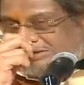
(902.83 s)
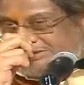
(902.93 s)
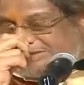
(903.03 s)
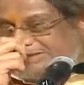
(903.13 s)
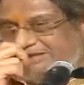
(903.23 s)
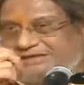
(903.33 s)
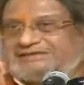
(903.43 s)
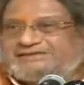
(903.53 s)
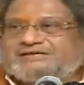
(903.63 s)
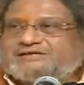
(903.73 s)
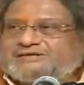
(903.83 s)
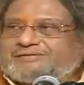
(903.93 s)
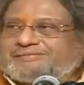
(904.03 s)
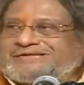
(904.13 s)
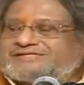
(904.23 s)
Nurturing the culture
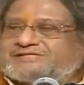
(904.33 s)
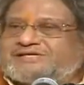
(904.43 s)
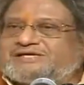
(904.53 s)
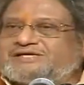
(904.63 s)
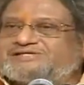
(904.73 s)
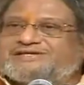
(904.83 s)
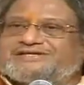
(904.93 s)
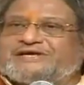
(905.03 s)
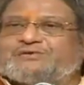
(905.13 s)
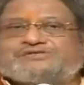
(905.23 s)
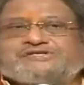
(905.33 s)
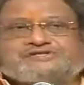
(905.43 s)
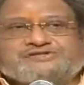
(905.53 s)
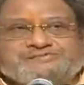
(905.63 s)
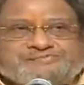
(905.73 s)
means the nurturing the
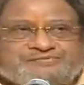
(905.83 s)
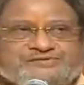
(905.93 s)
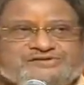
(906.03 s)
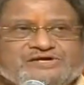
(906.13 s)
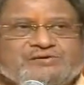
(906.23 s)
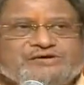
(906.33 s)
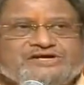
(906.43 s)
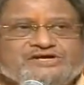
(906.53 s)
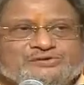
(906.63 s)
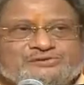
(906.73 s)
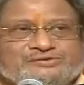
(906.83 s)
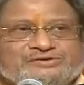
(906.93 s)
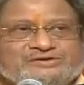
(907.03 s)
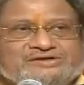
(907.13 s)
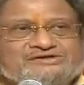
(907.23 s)
ecosystem surrounding you,
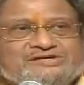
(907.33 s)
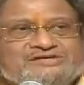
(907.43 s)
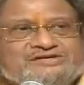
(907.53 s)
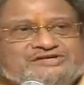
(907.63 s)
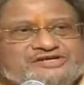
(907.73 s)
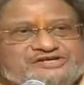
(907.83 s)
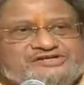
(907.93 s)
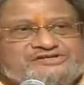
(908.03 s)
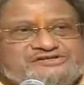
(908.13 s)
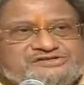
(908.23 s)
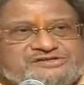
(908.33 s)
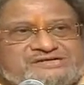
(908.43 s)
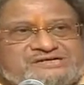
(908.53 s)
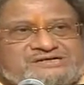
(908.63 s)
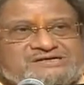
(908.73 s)
nurturing the traditions,
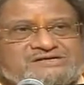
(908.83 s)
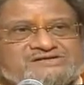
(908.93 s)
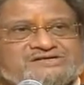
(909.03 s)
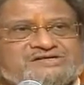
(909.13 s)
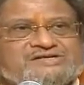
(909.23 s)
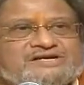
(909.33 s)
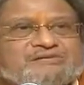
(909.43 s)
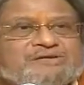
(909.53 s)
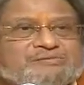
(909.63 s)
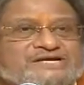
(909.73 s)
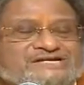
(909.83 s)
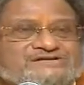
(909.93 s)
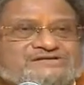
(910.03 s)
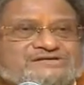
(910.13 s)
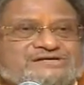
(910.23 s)
nurturing the animal
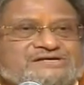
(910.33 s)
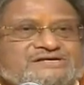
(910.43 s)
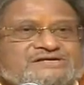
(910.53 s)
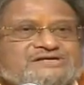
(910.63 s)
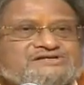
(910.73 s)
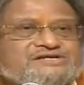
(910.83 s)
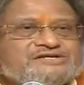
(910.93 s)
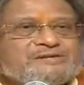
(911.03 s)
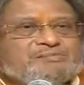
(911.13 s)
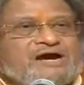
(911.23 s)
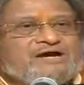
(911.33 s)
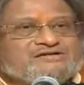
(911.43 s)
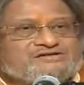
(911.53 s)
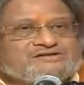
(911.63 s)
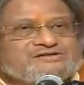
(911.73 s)
beings, nurturing the
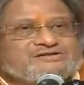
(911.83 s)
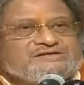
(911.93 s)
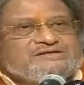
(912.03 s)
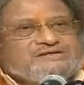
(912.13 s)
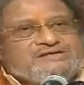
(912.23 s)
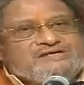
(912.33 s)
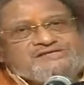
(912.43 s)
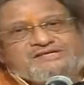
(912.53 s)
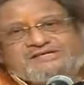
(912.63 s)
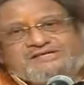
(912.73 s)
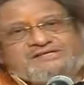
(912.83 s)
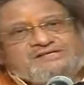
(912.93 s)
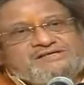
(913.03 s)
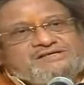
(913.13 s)
plants, nurturing the